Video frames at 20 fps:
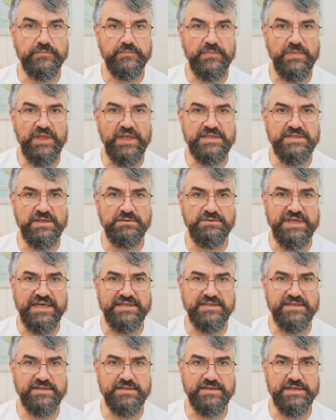So
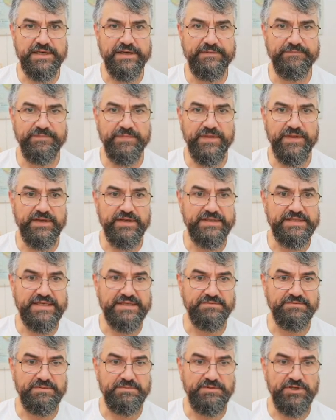that
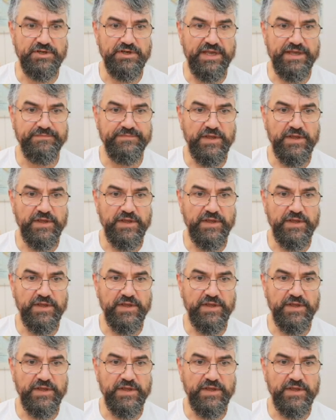will be okay.